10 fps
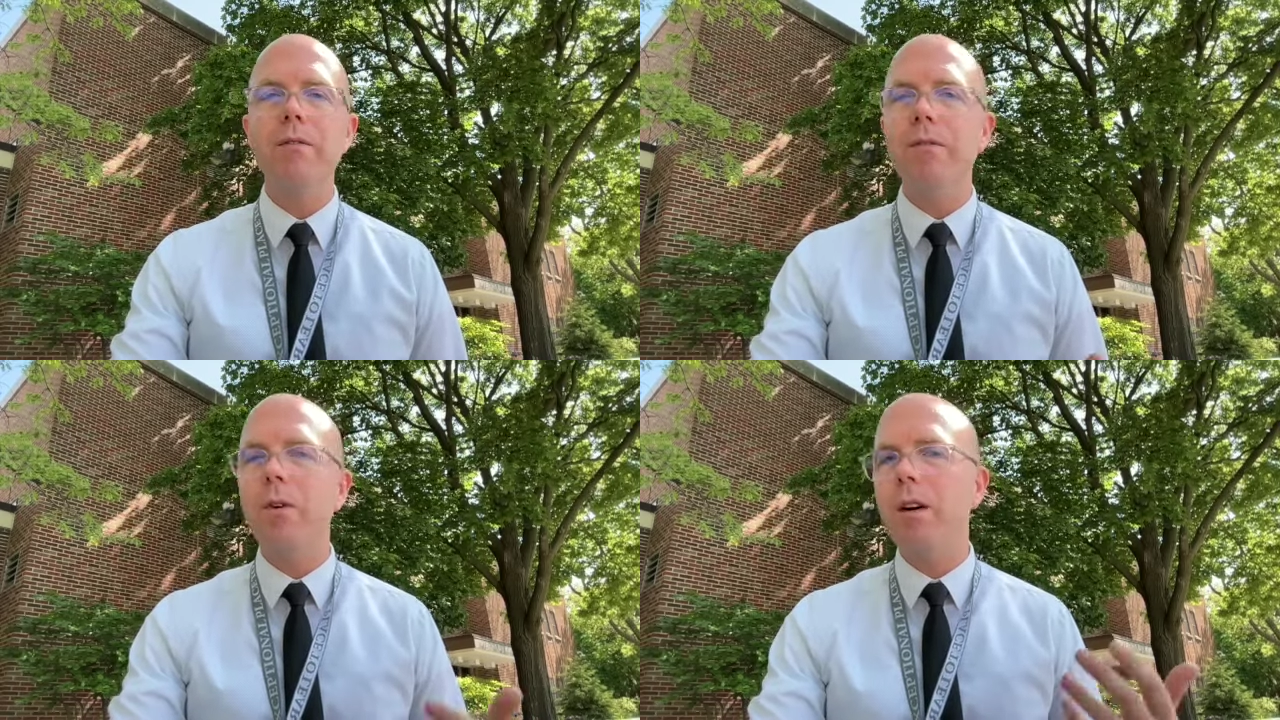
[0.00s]

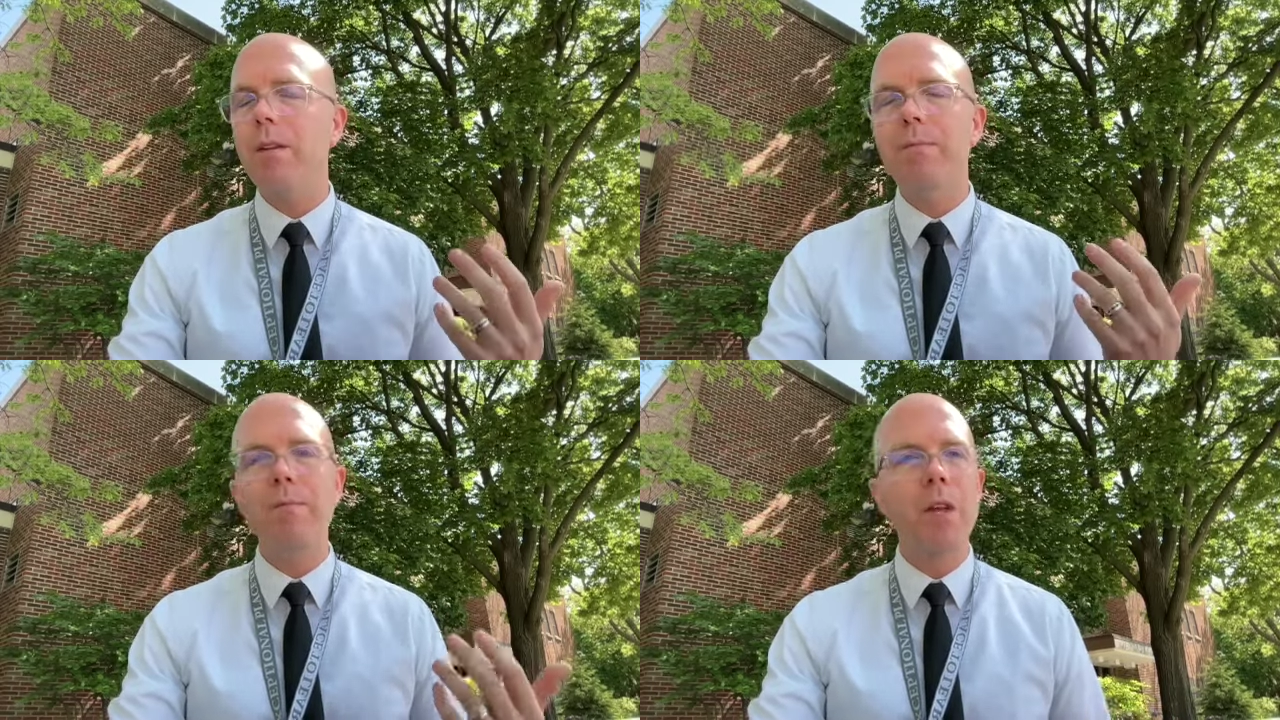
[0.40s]

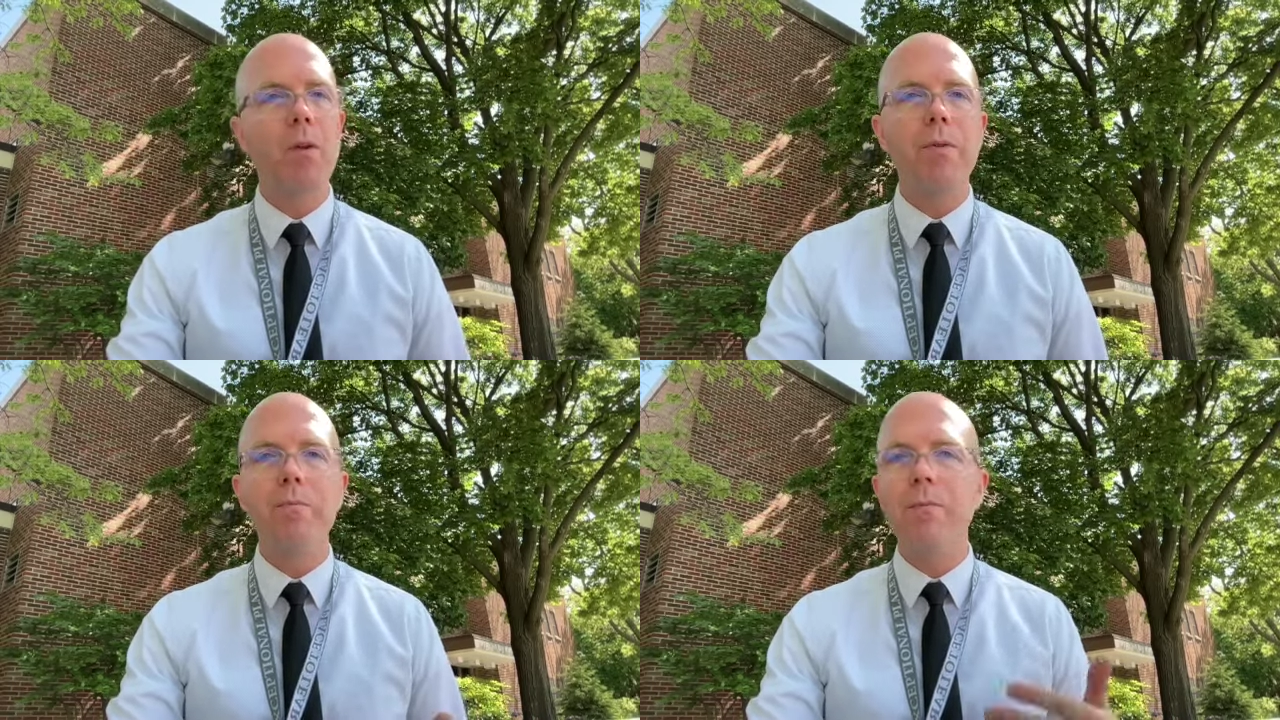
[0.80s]
for you
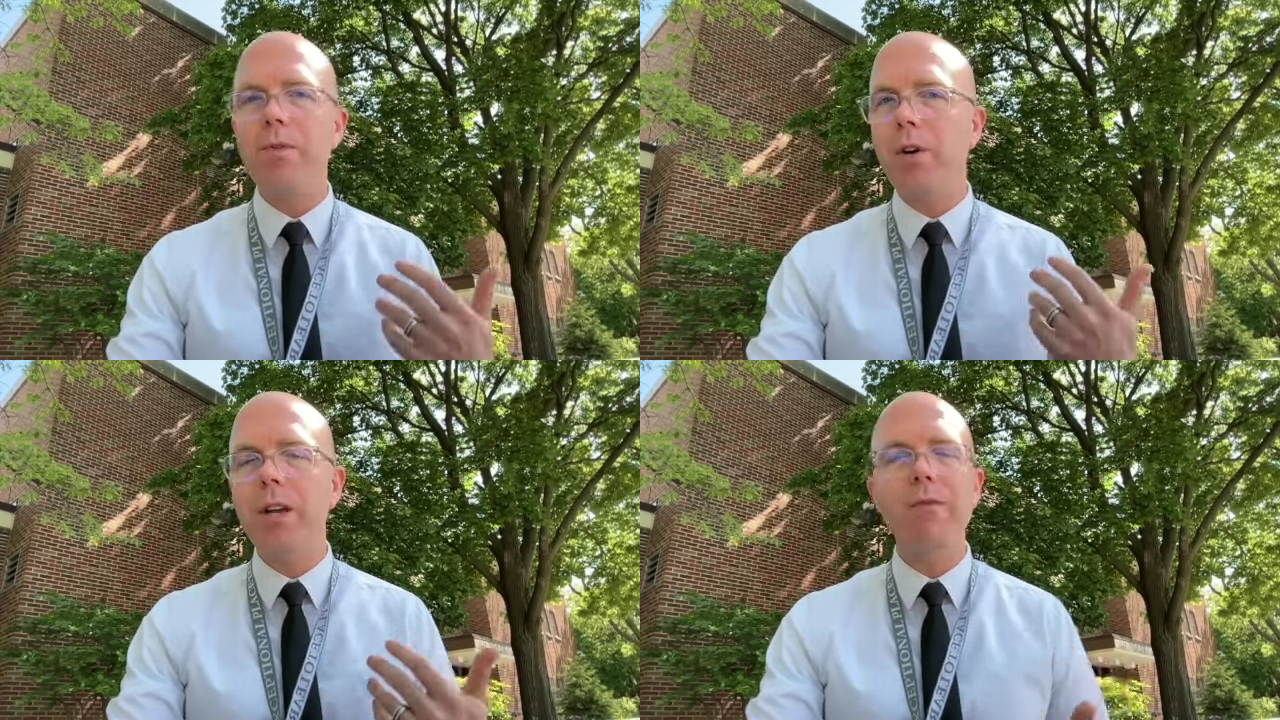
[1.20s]
know,
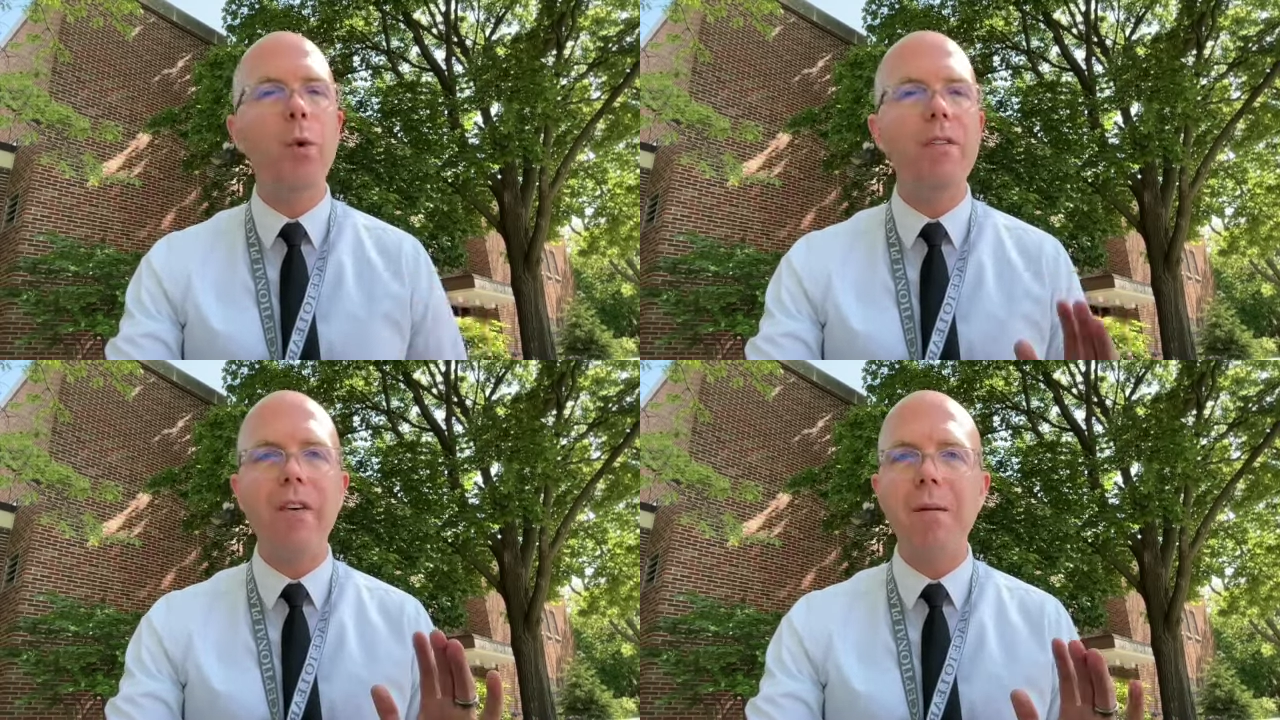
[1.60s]
30,
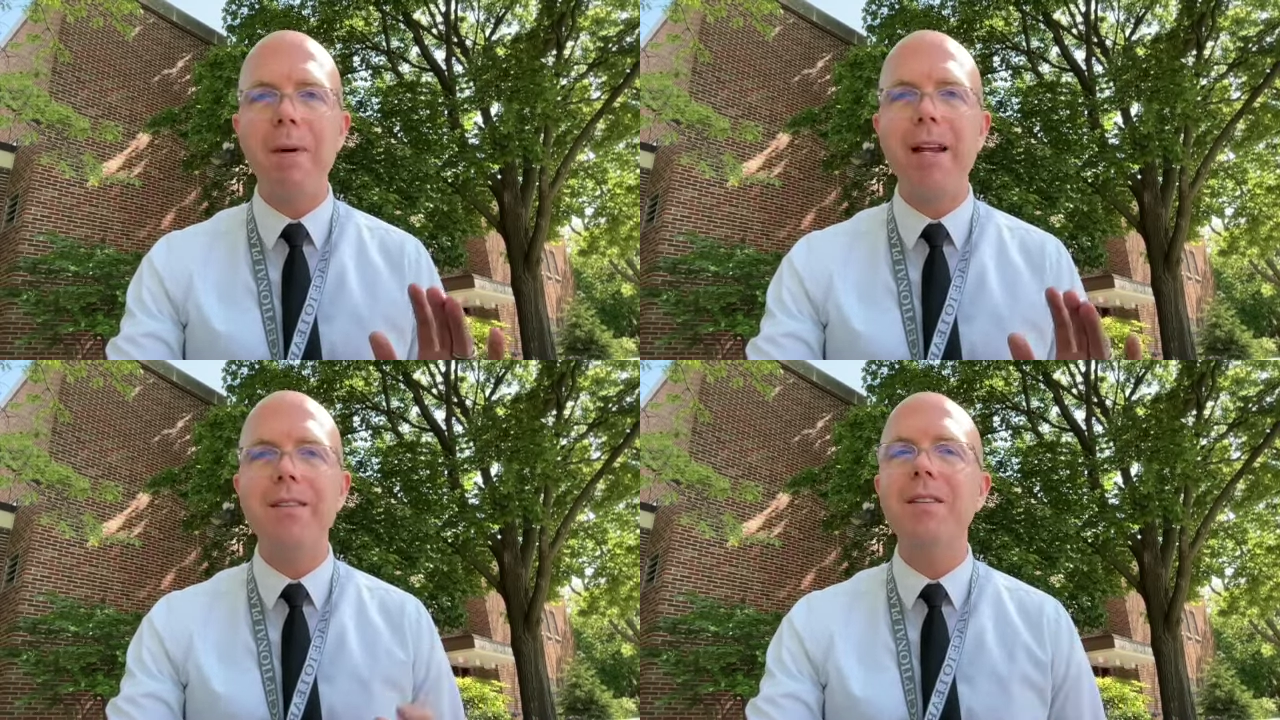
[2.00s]
45
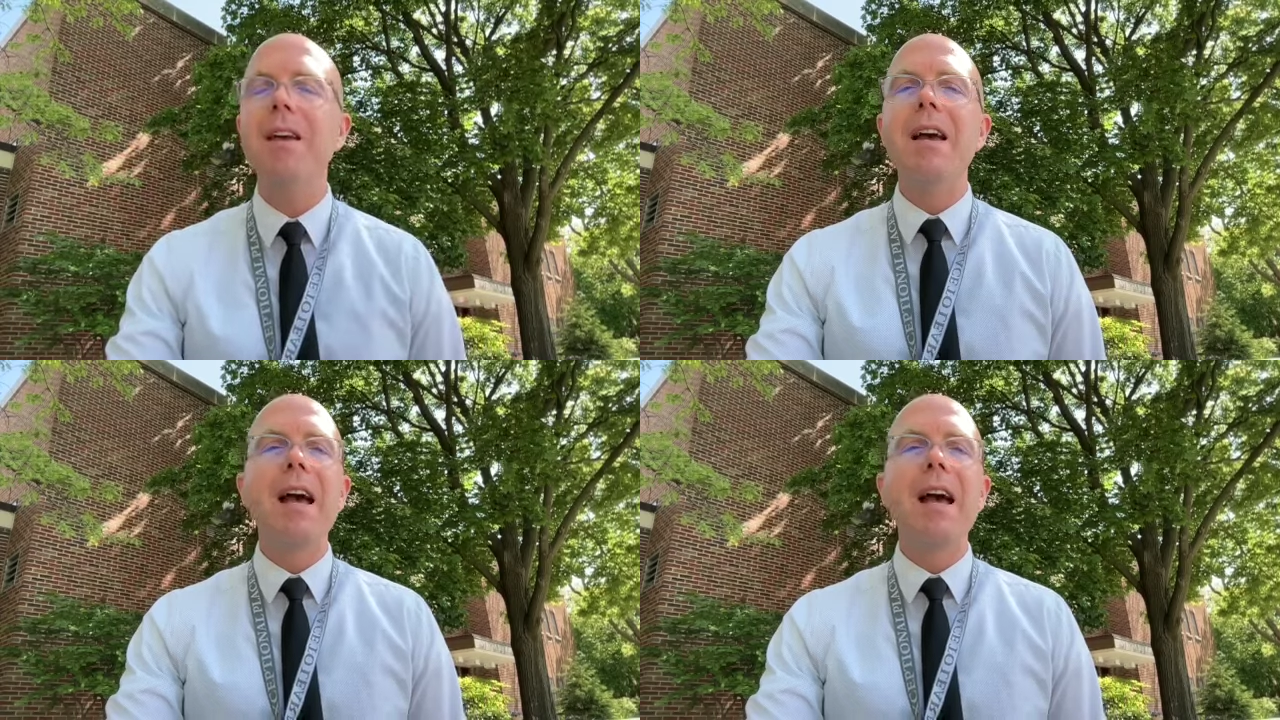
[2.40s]
minutes,